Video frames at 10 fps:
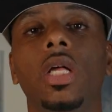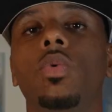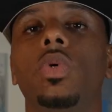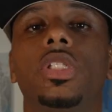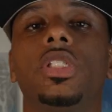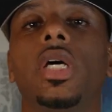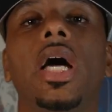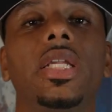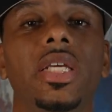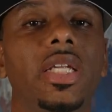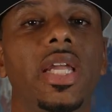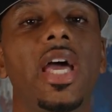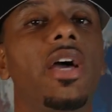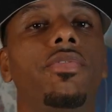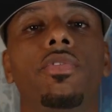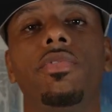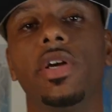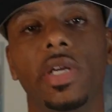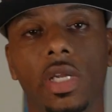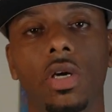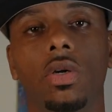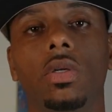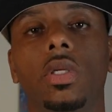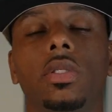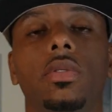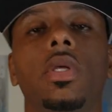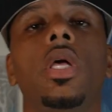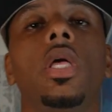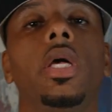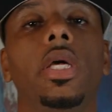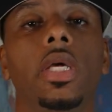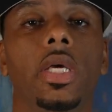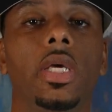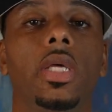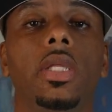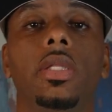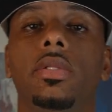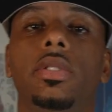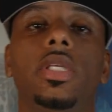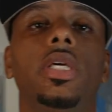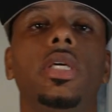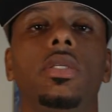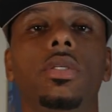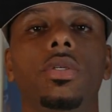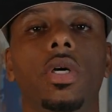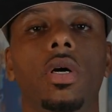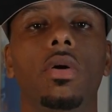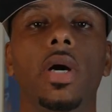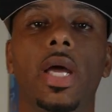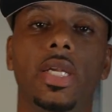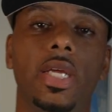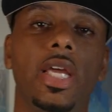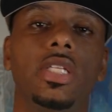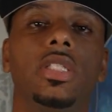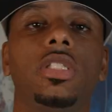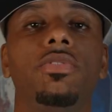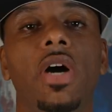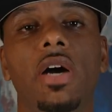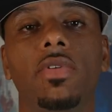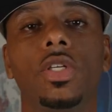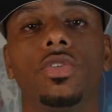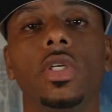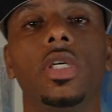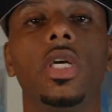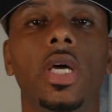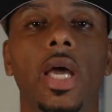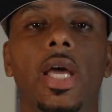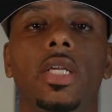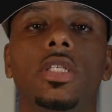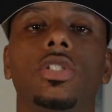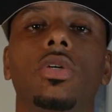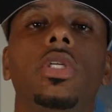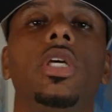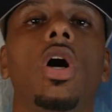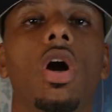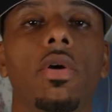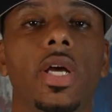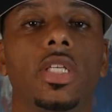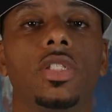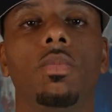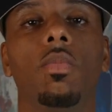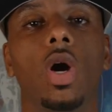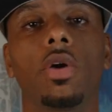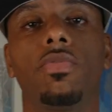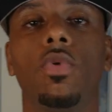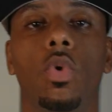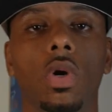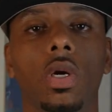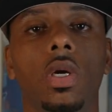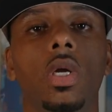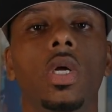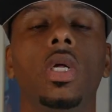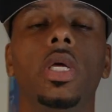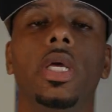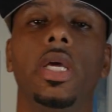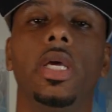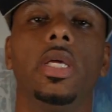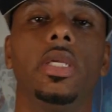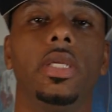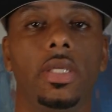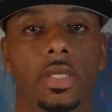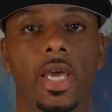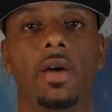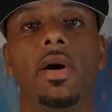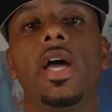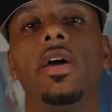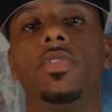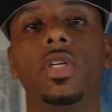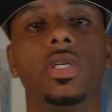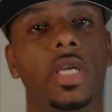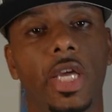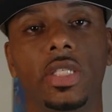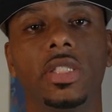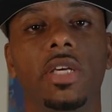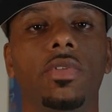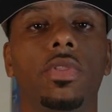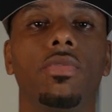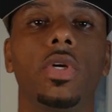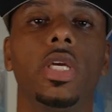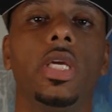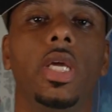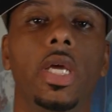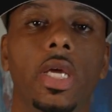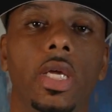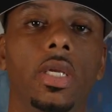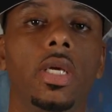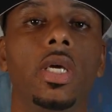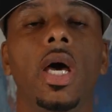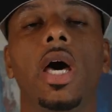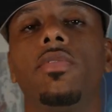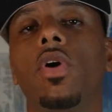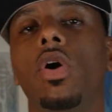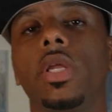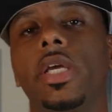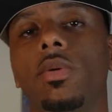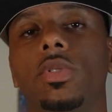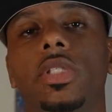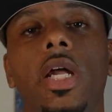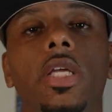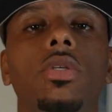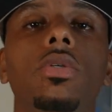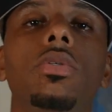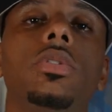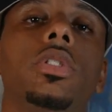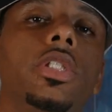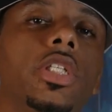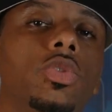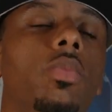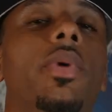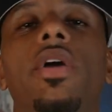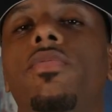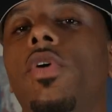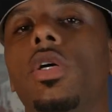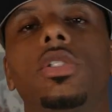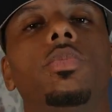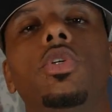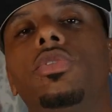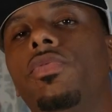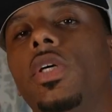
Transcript: which I didn't have for very long. And then, you know, I had the a6500, I had the Sony RX Mark IV, and now I have the a7 III. And out of all the cameras that I use, this one by far is the most